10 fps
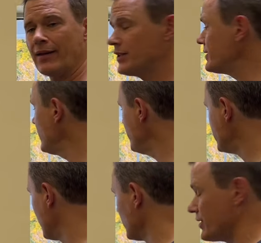let's see if he's
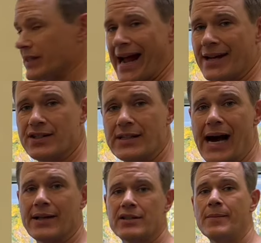able to stack his
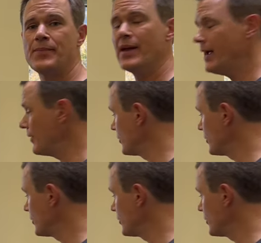dots. And